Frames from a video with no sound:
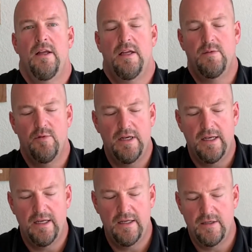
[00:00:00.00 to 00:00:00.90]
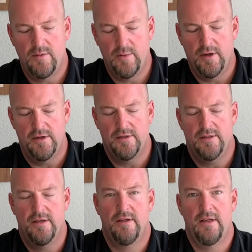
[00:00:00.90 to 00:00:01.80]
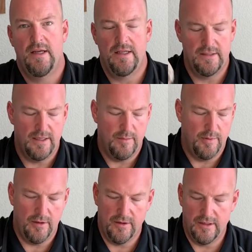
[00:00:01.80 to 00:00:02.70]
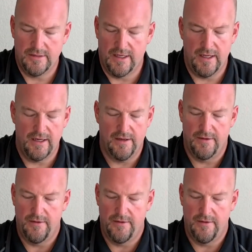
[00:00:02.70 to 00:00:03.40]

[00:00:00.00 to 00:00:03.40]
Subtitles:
is break it into two parts and set part aside.